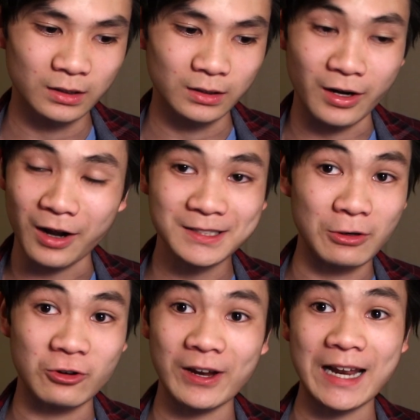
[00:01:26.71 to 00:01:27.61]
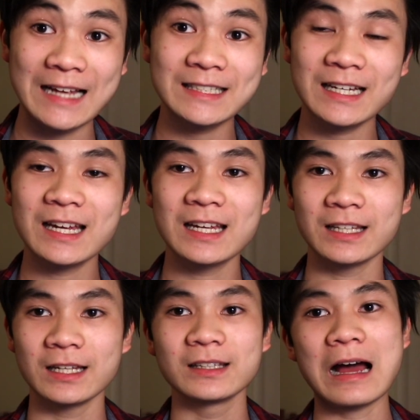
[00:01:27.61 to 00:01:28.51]
not so great essay,
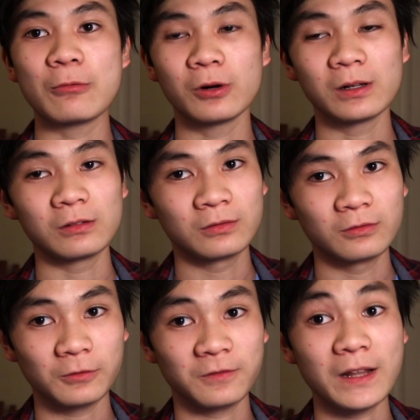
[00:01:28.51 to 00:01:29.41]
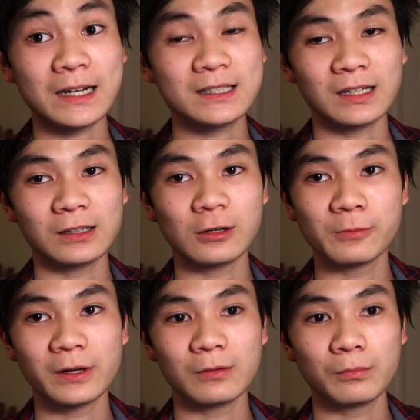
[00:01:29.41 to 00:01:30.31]
then that will reflect a little
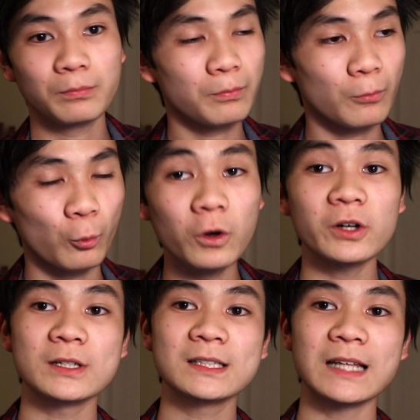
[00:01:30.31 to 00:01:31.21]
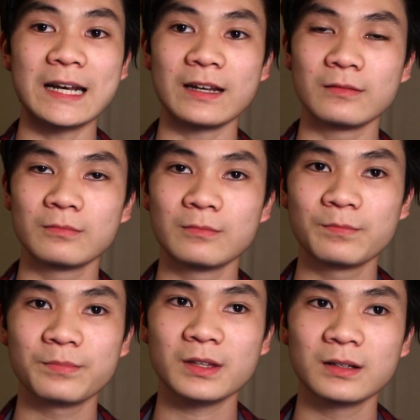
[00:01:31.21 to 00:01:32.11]
bit worse than
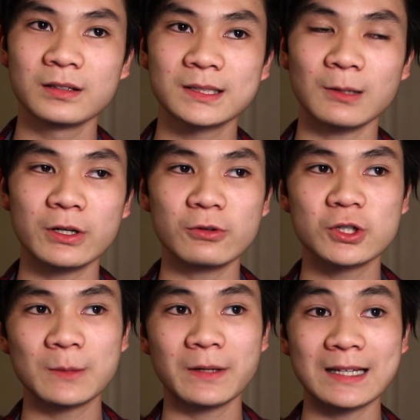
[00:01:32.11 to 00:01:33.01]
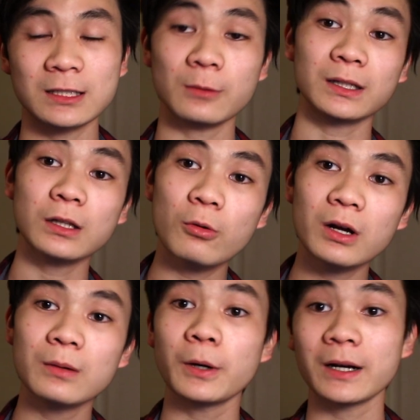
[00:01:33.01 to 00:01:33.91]
someone whose GPA is a little bit
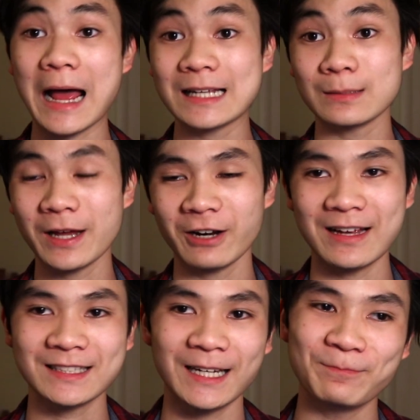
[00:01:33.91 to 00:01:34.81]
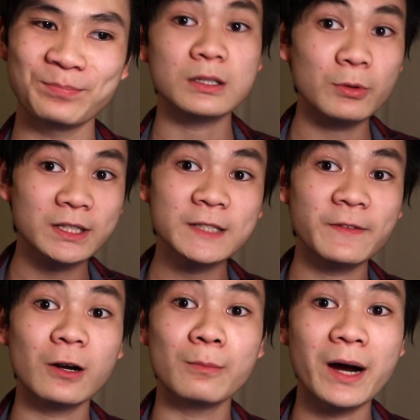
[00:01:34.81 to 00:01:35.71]
lower but has a better essay. So with this
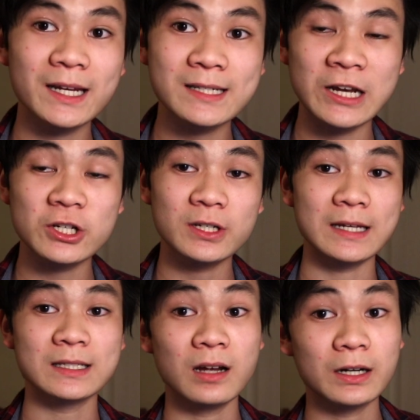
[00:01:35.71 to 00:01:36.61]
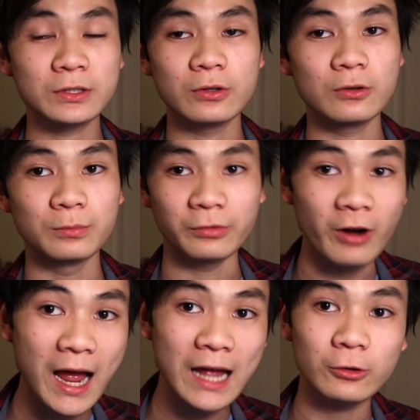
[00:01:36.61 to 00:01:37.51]
video, my intention is not to
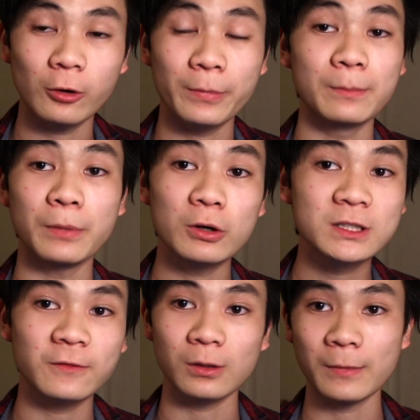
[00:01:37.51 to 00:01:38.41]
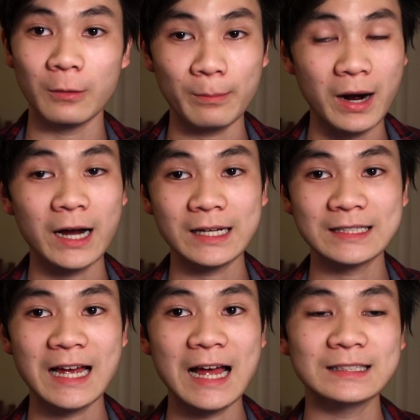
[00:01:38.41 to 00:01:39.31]
brag or be boastful about my
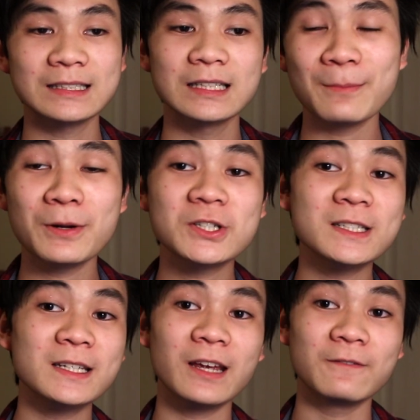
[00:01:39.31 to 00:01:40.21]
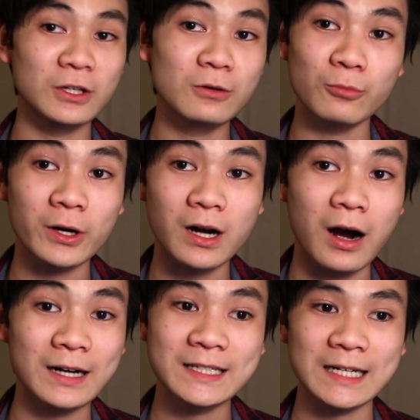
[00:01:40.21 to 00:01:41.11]
stats, but it's just to give you more
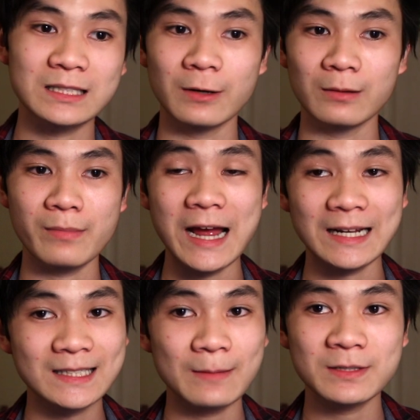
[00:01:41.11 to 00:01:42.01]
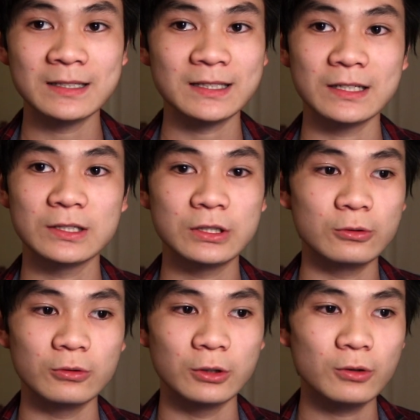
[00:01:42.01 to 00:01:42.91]
context about my acceptance
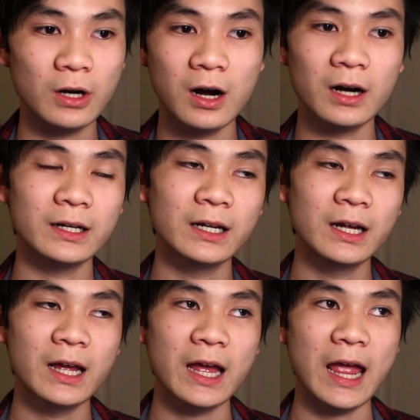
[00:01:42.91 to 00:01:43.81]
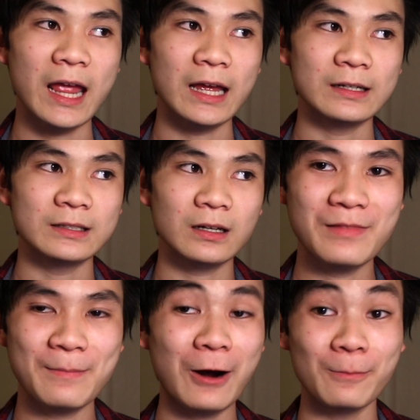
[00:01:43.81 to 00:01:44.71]
into UConn and
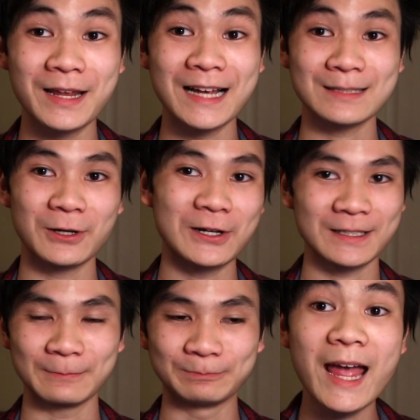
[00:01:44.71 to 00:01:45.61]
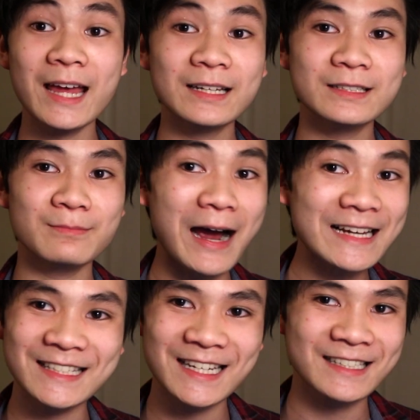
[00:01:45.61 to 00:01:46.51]
about me as a person. And my
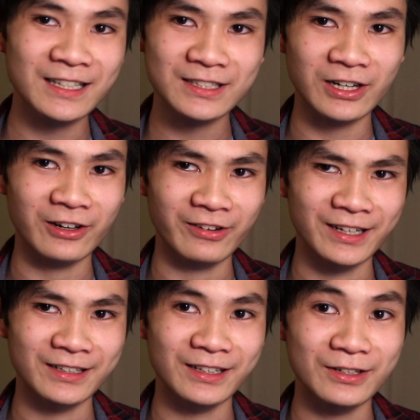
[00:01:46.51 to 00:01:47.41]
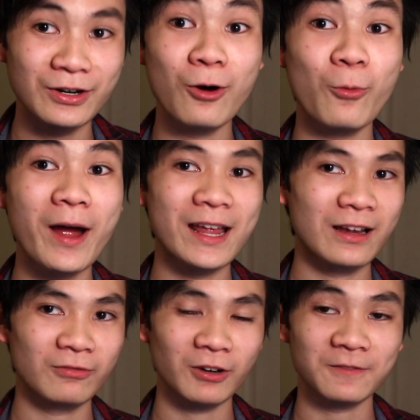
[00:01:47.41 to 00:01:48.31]
statistics are in no
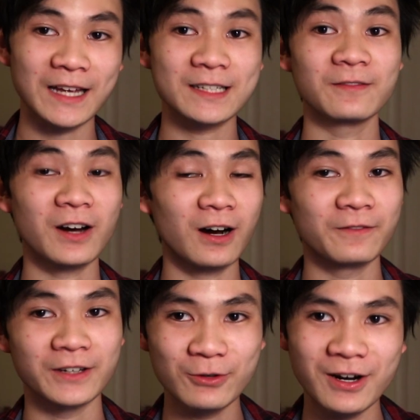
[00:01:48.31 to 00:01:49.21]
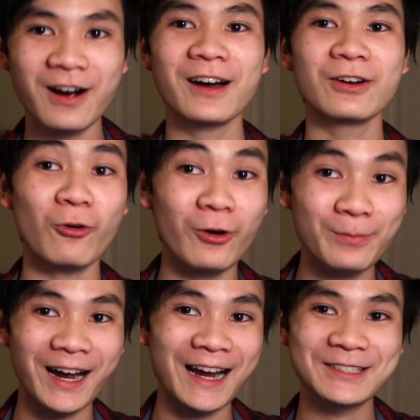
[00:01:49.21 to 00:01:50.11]
way reflective of UConn or
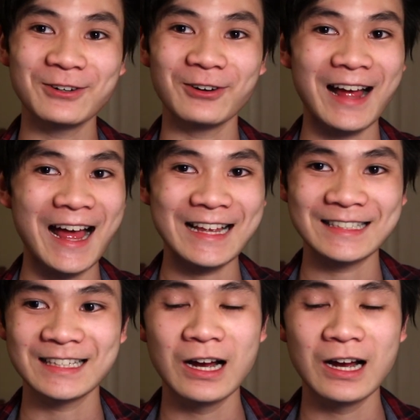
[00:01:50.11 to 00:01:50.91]
my high school as